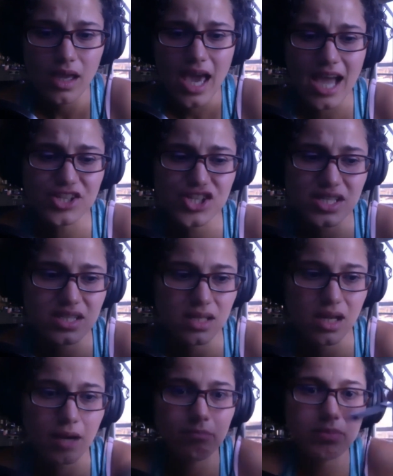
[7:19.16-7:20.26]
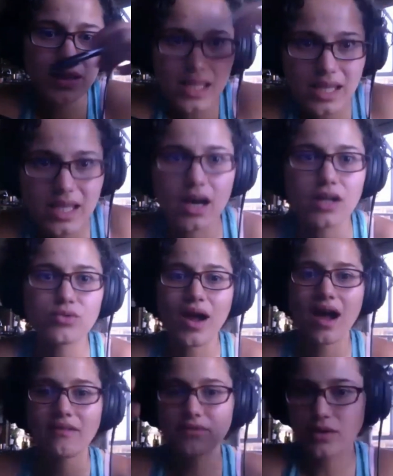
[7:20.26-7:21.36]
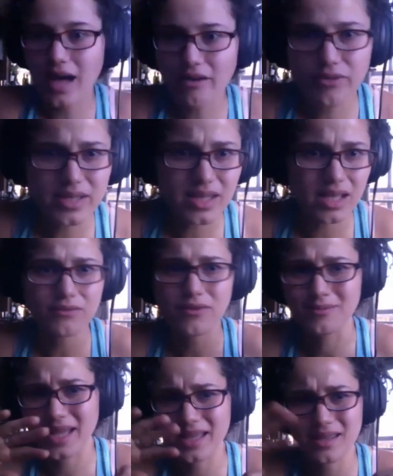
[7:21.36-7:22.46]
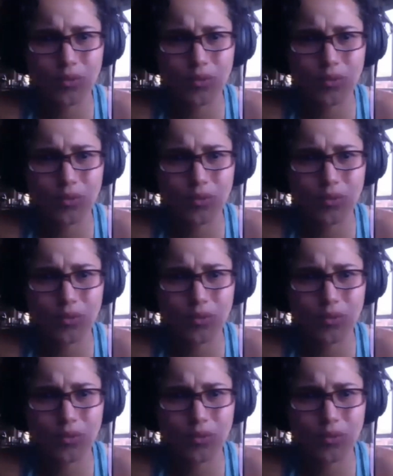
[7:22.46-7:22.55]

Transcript: and just completely unravel everything from like